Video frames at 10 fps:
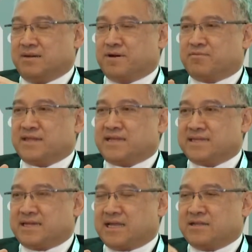But one thing
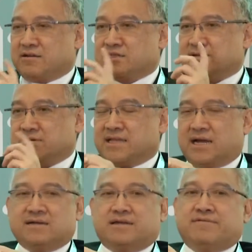that they're not slowing
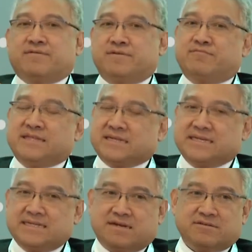down, if you read the
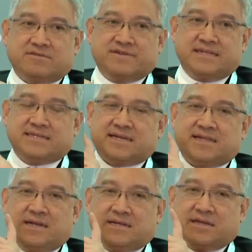details of it, is that
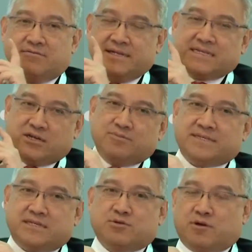the retail
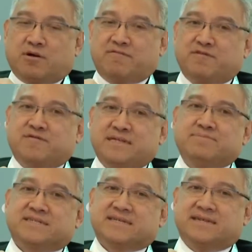business will go up 15%,
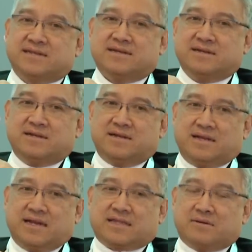
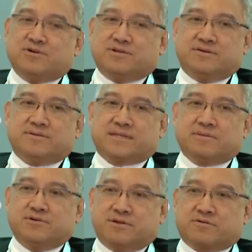at double
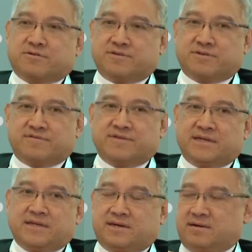the growth of the